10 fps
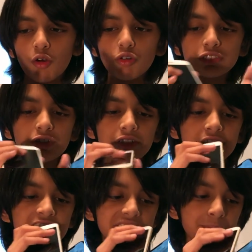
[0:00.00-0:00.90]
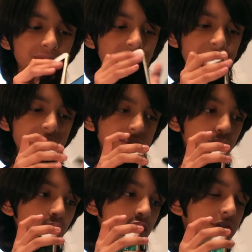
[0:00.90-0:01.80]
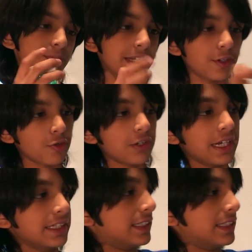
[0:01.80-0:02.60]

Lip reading: Also, the display is much bigger and